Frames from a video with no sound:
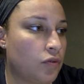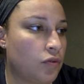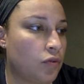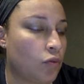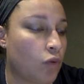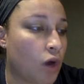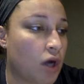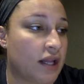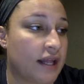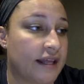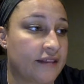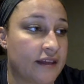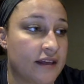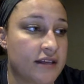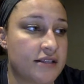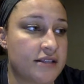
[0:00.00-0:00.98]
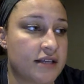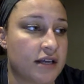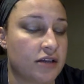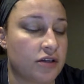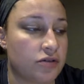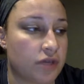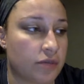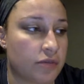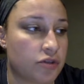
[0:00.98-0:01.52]
walk like this, and
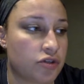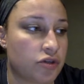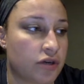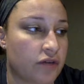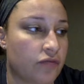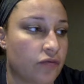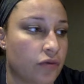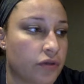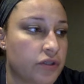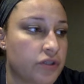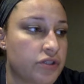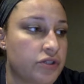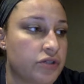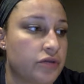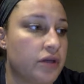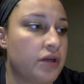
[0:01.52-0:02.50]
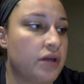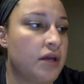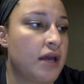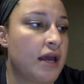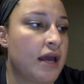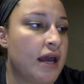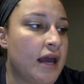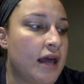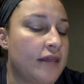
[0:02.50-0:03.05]
you demonstrate it for the student,
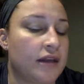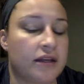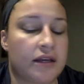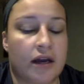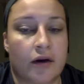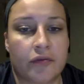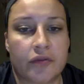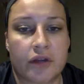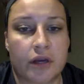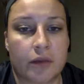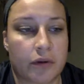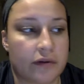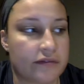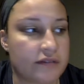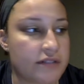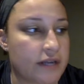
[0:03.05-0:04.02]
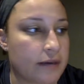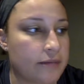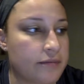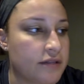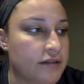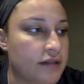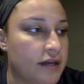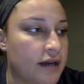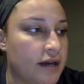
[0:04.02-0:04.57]
and then count the number of steps
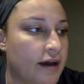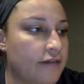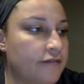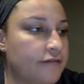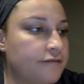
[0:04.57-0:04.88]
that they have.